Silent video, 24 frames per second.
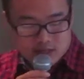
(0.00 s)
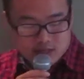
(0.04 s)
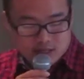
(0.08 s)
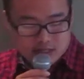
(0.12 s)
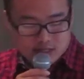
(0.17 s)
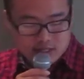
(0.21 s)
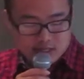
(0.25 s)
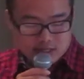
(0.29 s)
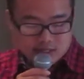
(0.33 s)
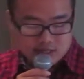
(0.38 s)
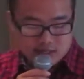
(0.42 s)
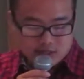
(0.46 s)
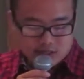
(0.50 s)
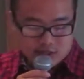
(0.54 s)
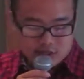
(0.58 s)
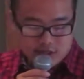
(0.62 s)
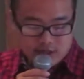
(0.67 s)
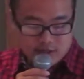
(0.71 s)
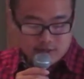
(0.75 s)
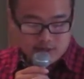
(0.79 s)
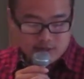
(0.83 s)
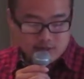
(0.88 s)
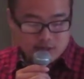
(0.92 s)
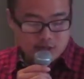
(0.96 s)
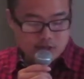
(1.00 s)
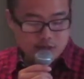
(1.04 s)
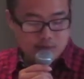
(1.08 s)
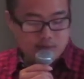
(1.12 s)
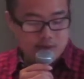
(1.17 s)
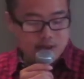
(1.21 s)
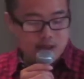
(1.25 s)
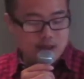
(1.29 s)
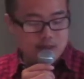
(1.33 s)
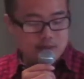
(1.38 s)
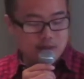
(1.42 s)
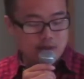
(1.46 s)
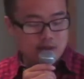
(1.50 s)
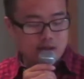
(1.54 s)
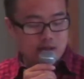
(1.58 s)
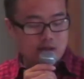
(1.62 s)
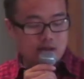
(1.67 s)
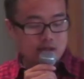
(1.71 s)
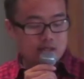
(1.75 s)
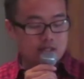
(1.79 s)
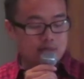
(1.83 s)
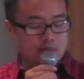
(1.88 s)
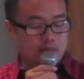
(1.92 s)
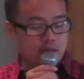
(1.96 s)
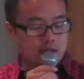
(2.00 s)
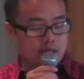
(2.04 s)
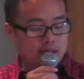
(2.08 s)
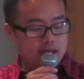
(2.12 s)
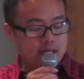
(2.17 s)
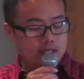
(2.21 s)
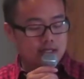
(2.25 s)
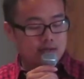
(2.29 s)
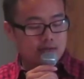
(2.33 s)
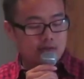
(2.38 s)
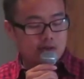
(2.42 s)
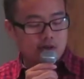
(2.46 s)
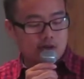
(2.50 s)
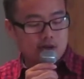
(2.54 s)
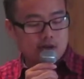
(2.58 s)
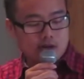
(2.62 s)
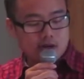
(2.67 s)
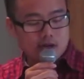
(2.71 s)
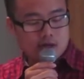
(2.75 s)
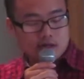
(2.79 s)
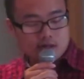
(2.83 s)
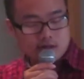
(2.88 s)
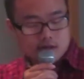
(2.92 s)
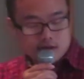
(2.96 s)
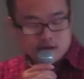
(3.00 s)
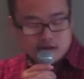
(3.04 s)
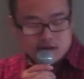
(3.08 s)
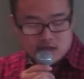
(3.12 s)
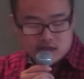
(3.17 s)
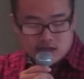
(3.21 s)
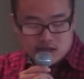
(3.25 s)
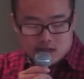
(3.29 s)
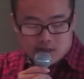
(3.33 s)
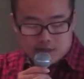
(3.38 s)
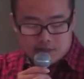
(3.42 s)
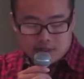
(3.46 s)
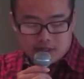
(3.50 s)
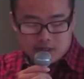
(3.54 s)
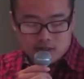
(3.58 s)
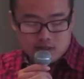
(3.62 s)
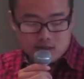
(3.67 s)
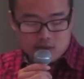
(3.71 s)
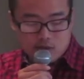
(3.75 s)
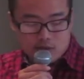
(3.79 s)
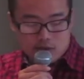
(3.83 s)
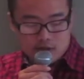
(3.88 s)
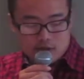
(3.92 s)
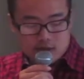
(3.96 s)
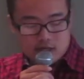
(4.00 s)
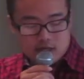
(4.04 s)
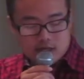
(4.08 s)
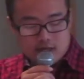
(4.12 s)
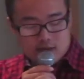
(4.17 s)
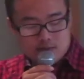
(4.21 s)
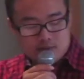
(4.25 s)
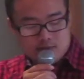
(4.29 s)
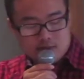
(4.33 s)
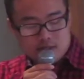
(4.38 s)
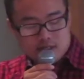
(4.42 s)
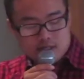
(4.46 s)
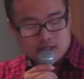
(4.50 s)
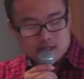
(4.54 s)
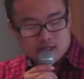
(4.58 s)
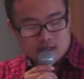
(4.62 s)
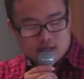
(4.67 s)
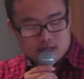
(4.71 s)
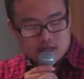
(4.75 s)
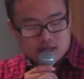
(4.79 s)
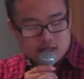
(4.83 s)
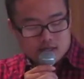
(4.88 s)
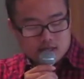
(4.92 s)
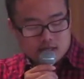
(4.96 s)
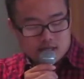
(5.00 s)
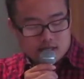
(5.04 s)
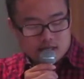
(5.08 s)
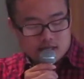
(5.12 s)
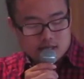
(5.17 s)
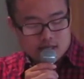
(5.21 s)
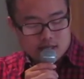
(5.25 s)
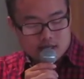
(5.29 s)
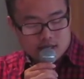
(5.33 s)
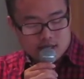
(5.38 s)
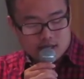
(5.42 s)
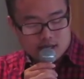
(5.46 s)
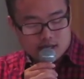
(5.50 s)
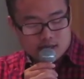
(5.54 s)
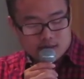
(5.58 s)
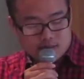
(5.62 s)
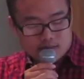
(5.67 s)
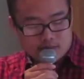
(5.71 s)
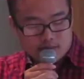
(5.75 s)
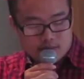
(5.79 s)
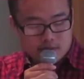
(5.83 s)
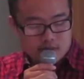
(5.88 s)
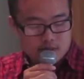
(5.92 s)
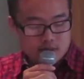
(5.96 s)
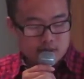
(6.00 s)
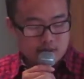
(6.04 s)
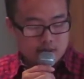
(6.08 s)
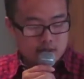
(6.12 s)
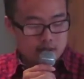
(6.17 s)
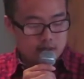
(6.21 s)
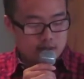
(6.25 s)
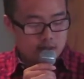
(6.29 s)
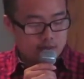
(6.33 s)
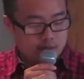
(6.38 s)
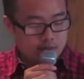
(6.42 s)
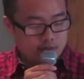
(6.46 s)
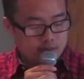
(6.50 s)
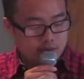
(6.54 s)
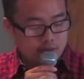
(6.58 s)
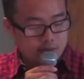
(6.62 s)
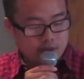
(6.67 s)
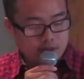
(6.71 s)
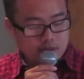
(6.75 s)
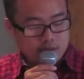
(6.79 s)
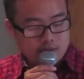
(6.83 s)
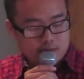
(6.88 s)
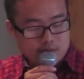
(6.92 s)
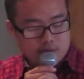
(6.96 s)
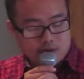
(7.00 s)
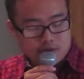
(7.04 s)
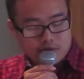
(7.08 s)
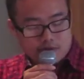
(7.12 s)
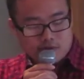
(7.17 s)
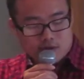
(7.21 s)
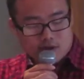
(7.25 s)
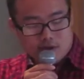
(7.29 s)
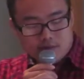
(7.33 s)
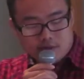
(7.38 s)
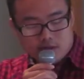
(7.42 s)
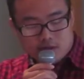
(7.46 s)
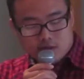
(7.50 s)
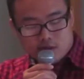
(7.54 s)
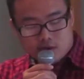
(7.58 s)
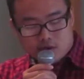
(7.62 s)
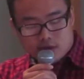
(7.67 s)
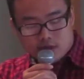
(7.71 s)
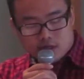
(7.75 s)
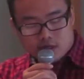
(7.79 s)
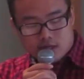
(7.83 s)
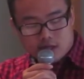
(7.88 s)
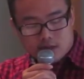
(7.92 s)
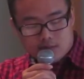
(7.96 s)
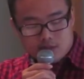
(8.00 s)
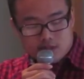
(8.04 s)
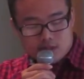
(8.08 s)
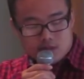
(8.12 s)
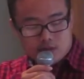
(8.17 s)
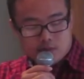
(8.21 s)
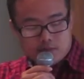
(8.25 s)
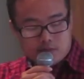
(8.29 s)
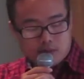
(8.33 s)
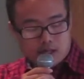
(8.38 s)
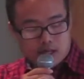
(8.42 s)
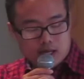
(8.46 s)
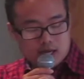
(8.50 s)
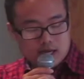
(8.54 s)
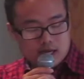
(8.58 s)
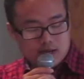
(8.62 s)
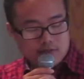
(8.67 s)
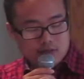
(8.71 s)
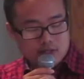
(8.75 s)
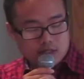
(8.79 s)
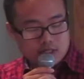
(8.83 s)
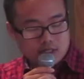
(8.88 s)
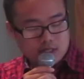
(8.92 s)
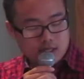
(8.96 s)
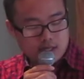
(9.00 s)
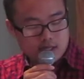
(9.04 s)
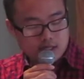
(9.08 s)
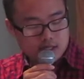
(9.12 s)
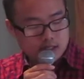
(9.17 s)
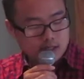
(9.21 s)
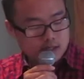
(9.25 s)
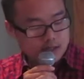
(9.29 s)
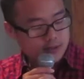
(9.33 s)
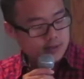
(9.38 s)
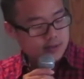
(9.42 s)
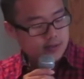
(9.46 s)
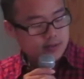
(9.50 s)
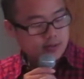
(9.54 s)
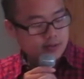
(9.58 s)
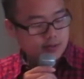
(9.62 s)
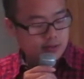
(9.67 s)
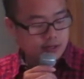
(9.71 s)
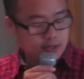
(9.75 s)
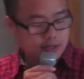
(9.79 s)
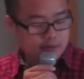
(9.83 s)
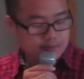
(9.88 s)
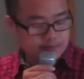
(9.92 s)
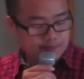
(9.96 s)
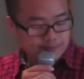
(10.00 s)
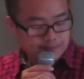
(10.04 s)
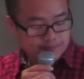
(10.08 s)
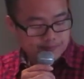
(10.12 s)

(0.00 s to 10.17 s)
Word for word: it says, to the, to the man belongs the plans of the heart, but the Lord comes, um, but, with, but from the Lord comes the reply of the tongue, okay?